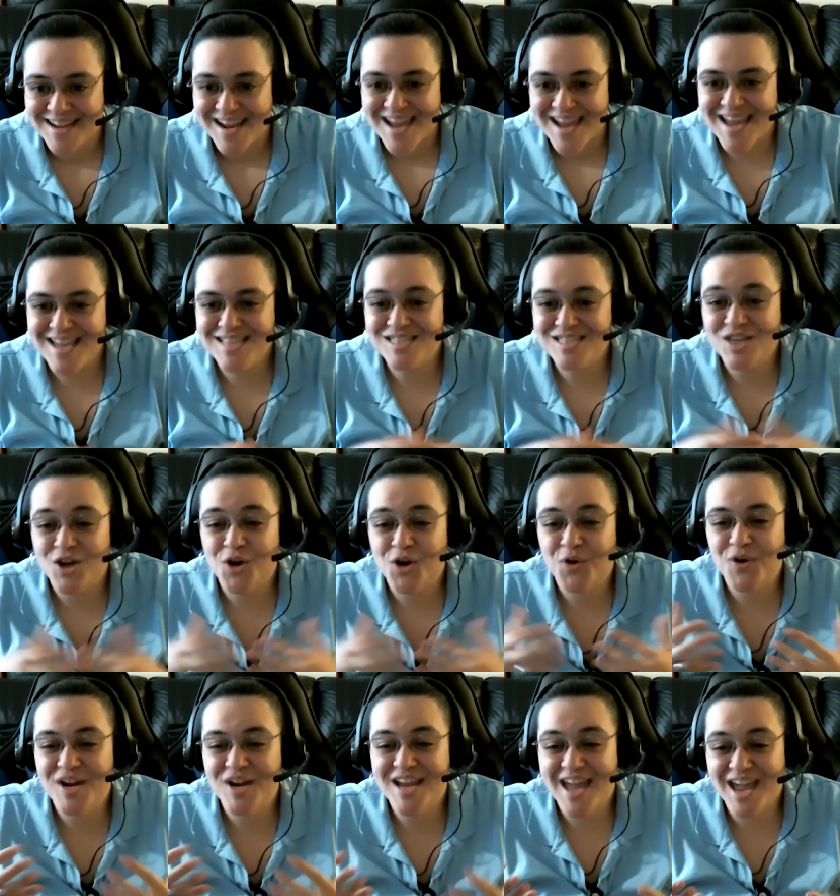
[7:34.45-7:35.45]
He's a
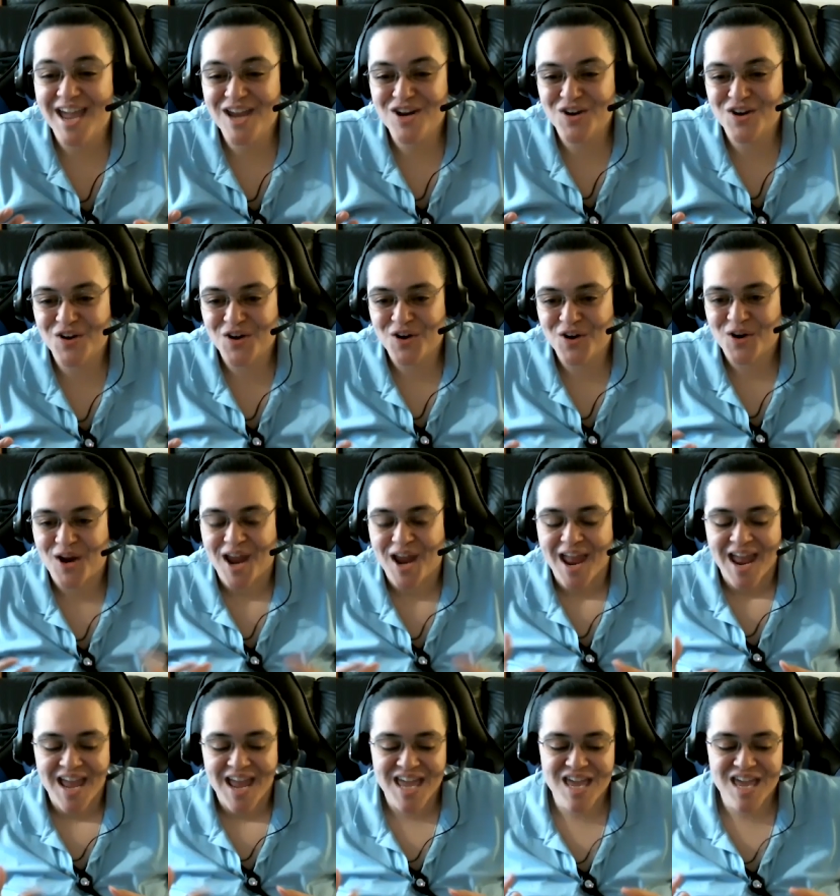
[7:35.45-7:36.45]
creator.
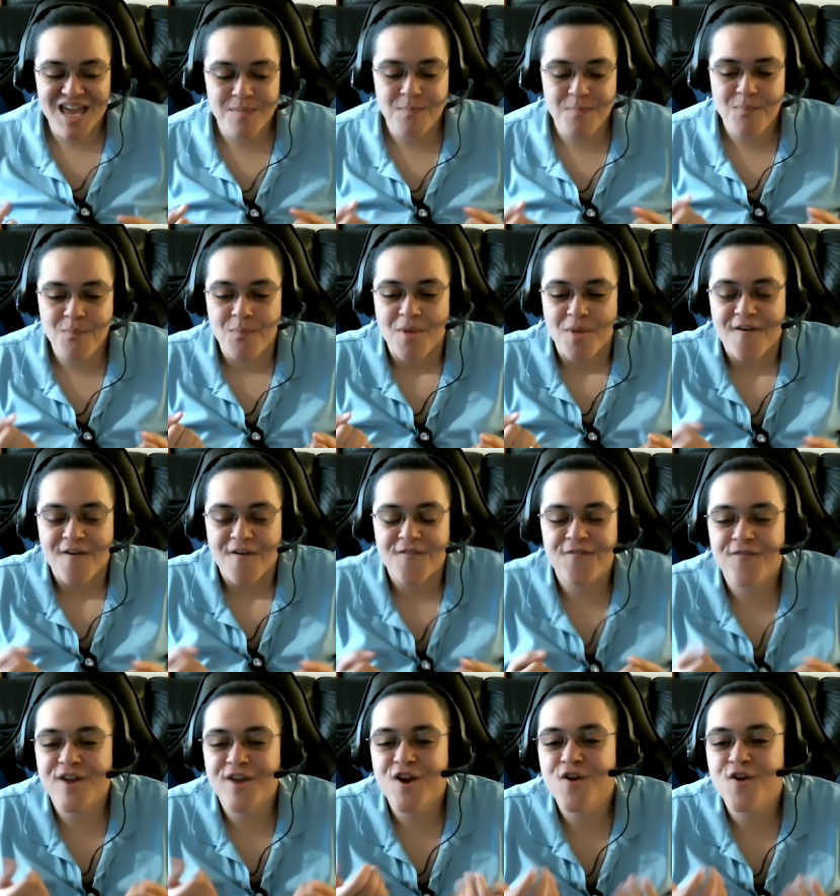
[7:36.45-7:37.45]
He
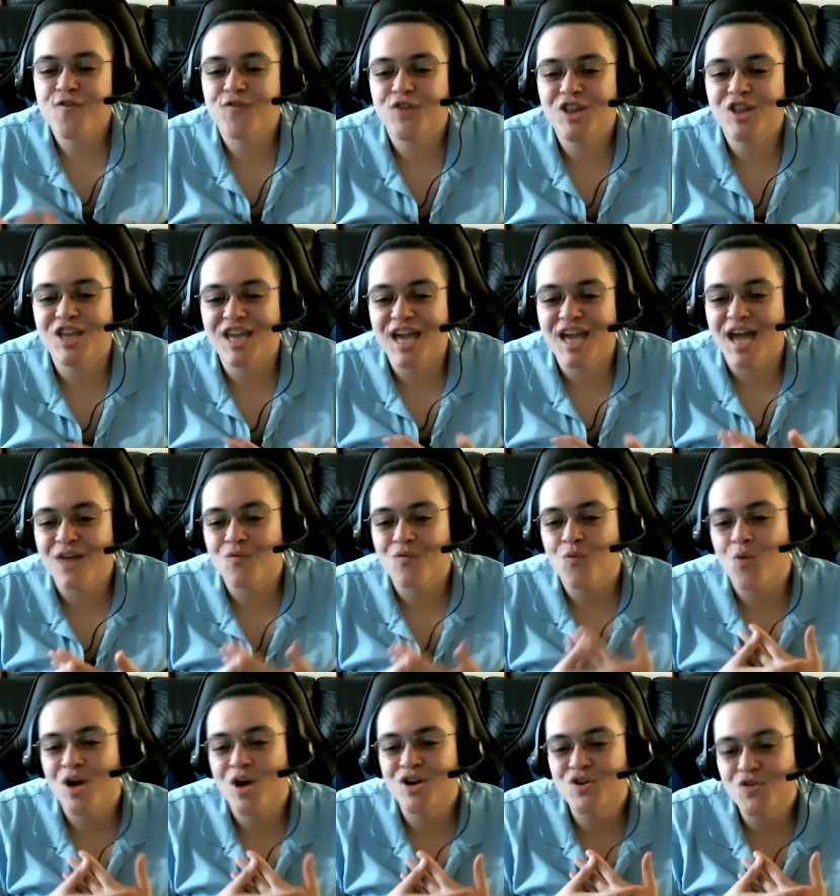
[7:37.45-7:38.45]
fearfully and
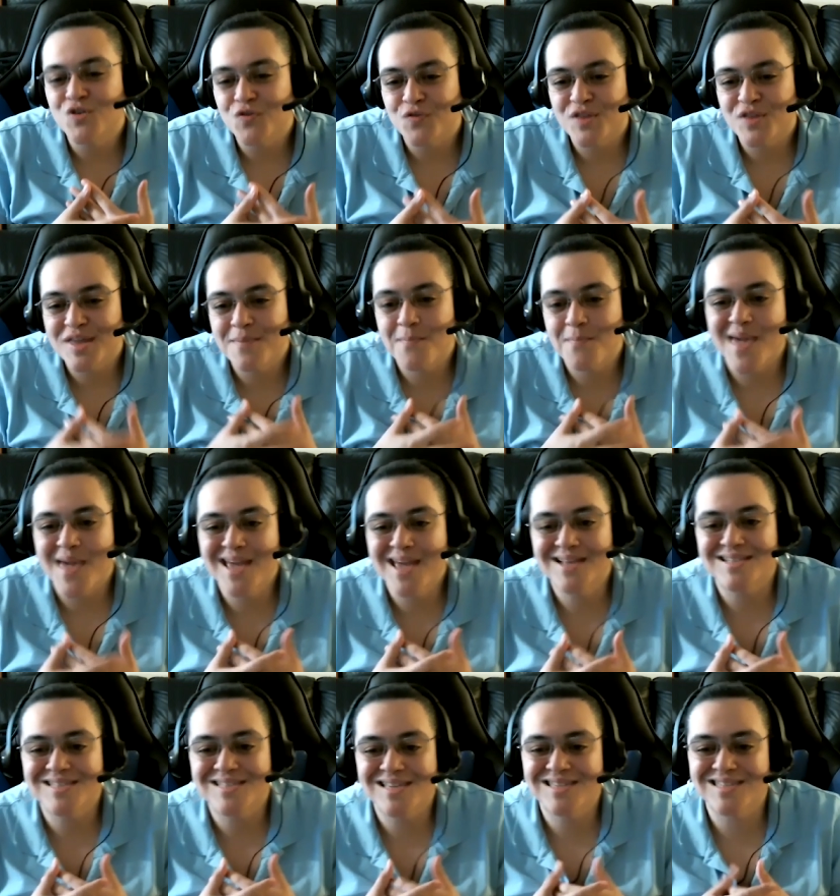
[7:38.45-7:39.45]
wonderfully
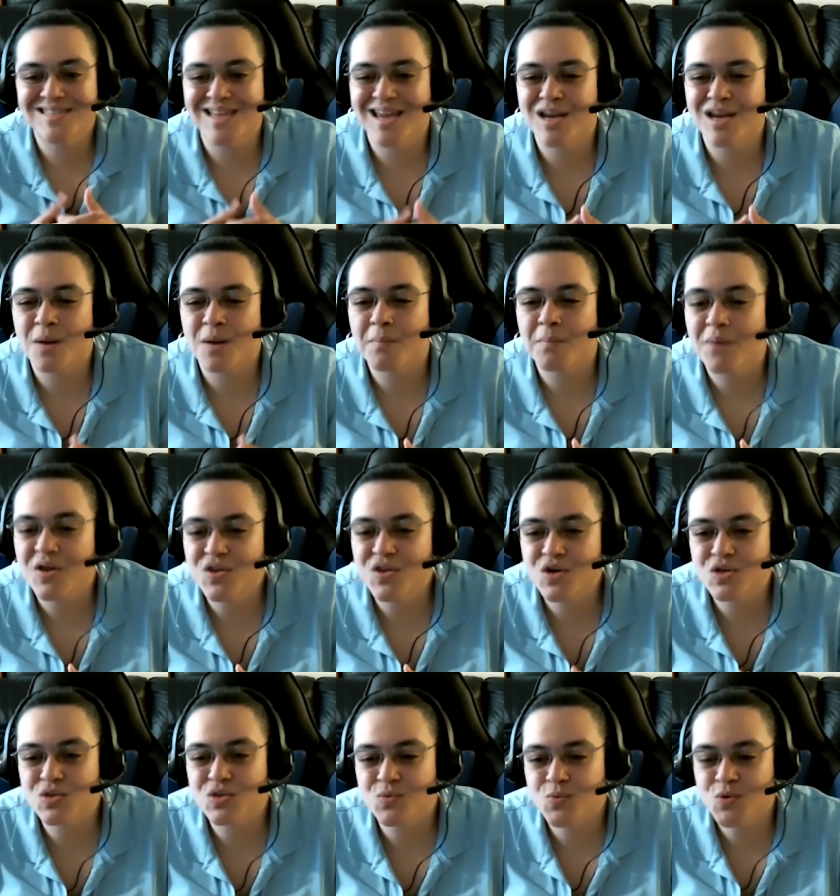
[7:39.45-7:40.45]
makes us in our
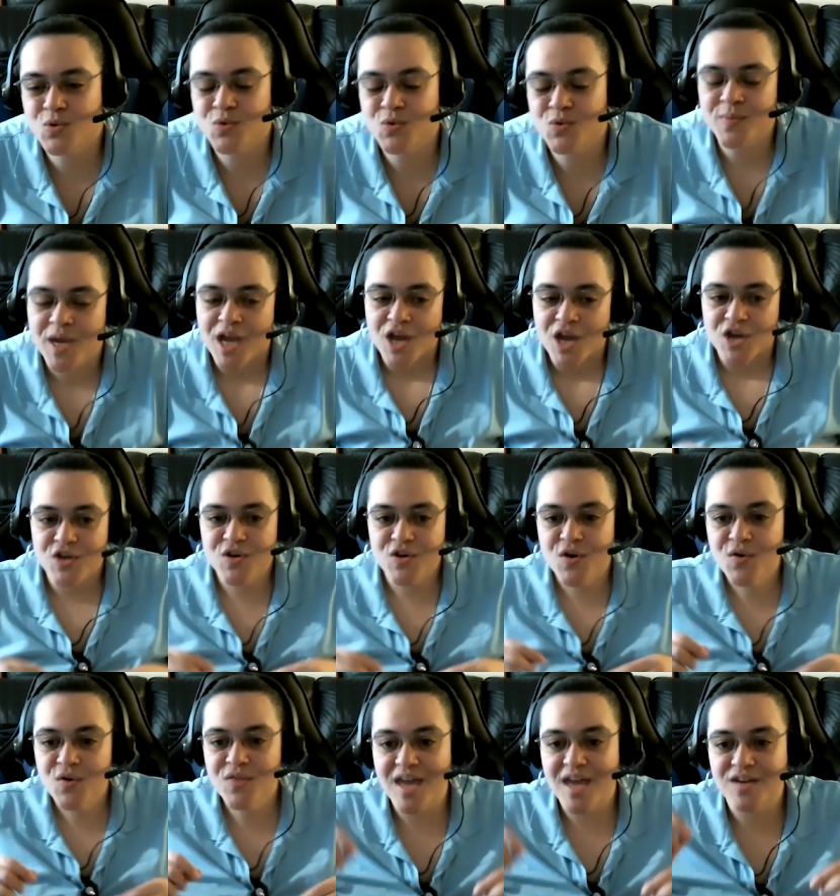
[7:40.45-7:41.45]
mother's womb. You
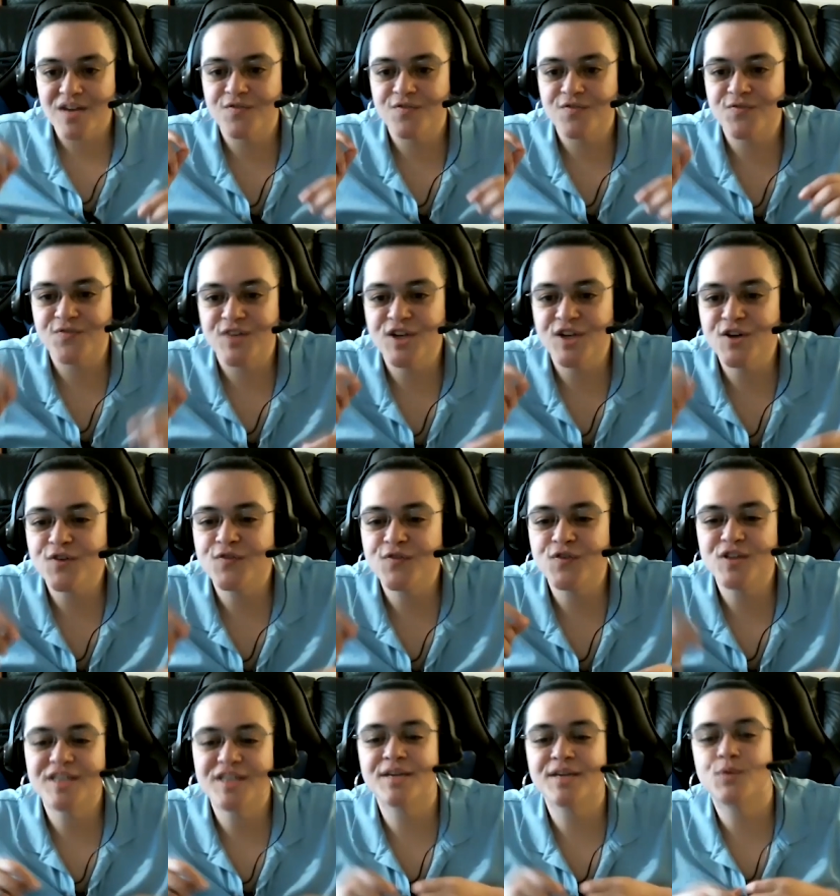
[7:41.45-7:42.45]
know that
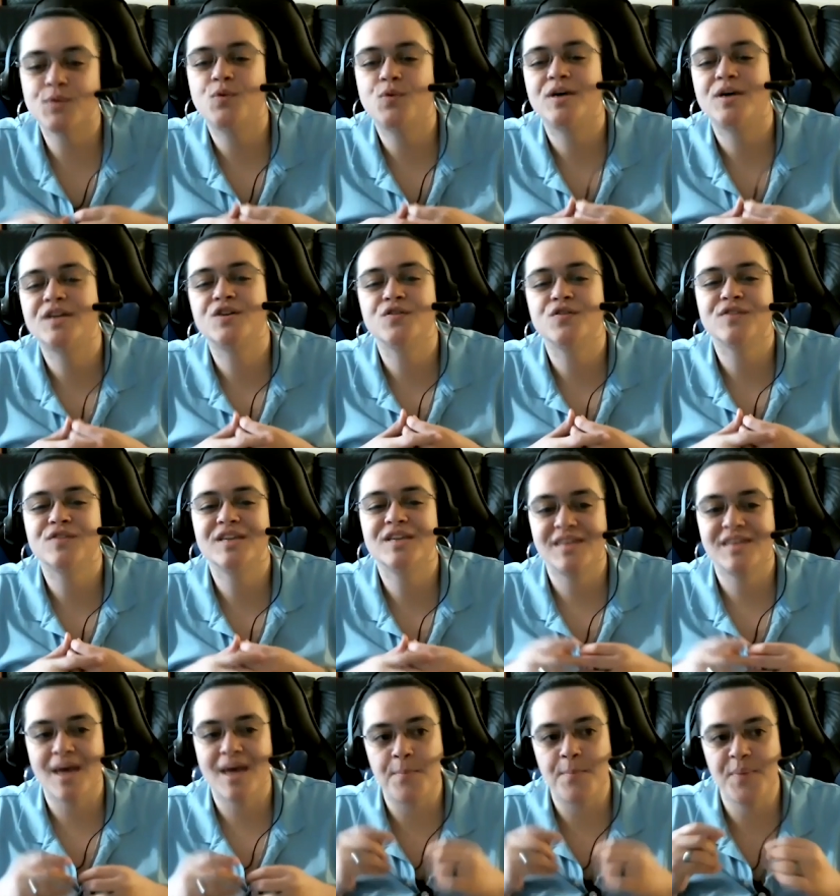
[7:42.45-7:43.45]
fearfully and wonderfully,
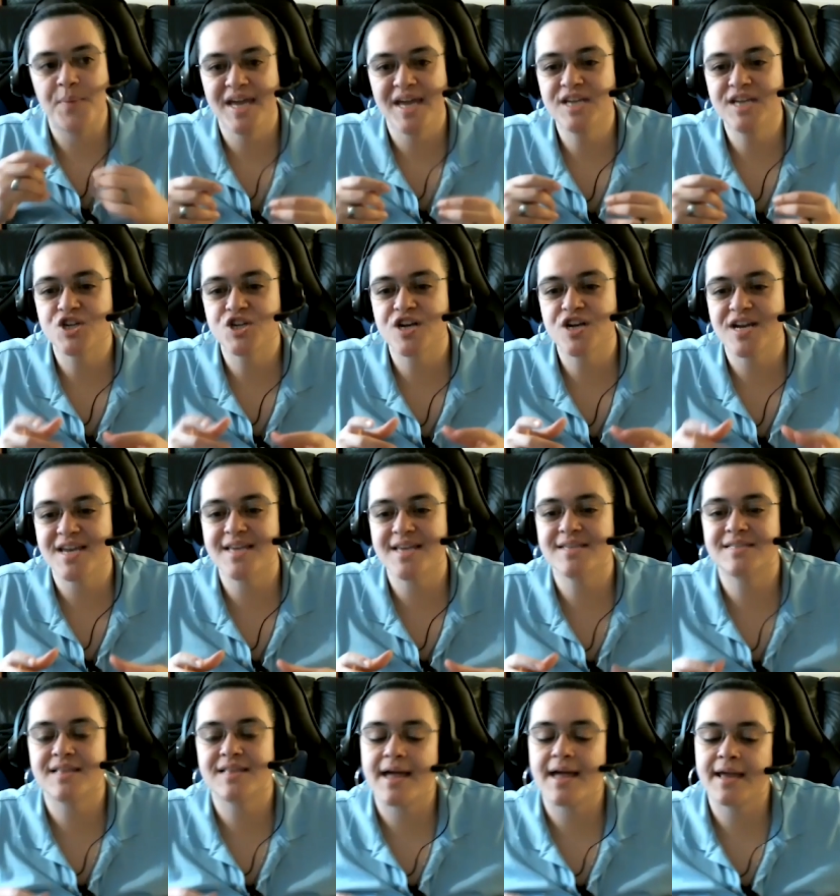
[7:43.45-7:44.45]
that picture
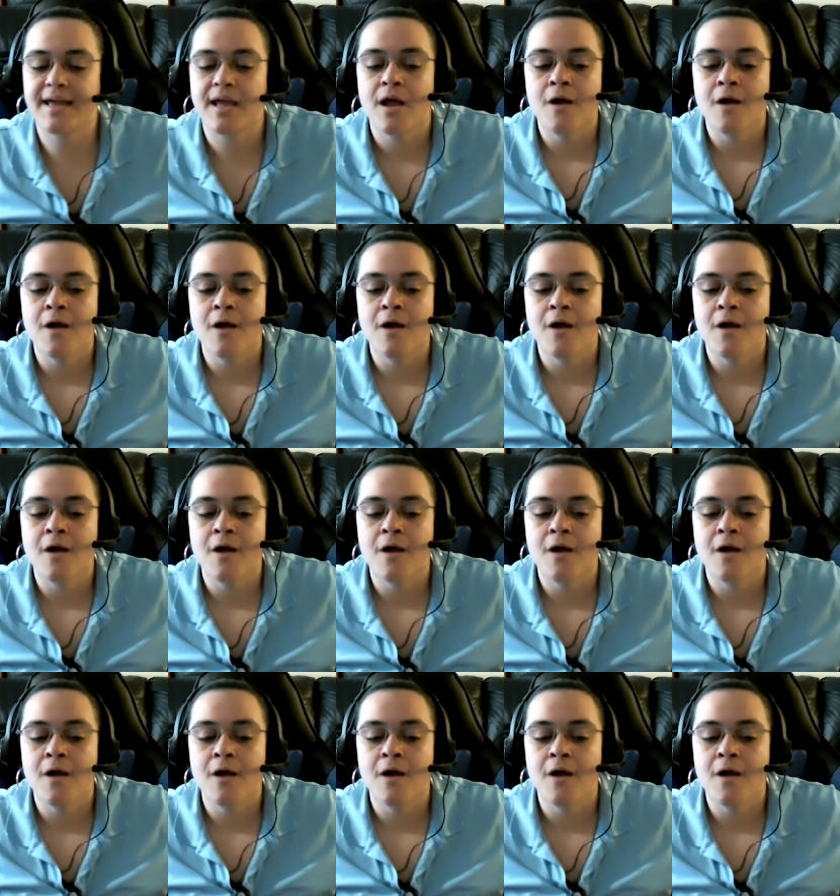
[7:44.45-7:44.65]
is like